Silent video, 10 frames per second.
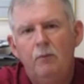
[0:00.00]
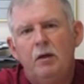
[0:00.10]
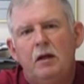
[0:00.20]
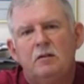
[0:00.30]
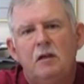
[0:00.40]

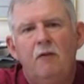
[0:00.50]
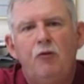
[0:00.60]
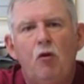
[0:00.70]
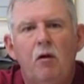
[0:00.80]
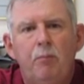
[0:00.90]
Because if
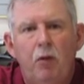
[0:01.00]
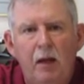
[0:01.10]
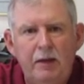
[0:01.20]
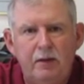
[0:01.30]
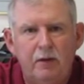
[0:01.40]
you're a
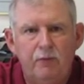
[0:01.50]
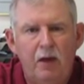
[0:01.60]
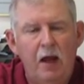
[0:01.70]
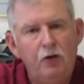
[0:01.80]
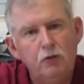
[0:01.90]
plaintiff
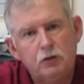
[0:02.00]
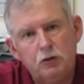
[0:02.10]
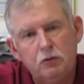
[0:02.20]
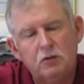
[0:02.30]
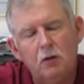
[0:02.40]
and you
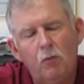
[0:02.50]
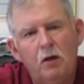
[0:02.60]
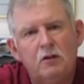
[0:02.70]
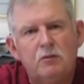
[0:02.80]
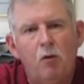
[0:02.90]
sue
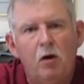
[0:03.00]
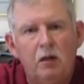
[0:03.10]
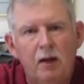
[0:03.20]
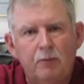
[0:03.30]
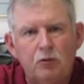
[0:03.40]
someone in small
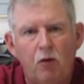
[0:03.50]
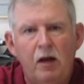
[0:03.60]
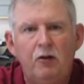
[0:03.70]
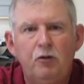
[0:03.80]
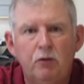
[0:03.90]
claims court
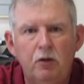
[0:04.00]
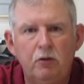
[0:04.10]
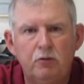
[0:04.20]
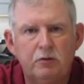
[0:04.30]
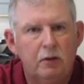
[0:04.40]
and you
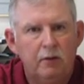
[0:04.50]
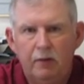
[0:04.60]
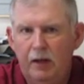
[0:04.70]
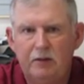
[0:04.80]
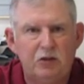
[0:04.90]
lose,
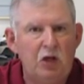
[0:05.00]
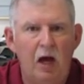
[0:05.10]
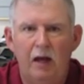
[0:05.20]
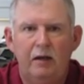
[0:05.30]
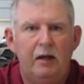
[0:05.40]
it's
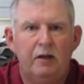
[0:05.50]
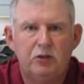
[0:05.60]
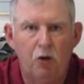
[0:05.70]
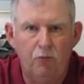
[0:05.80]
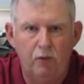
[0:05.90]
done,
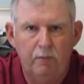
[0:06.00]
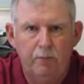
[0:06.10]
it's over.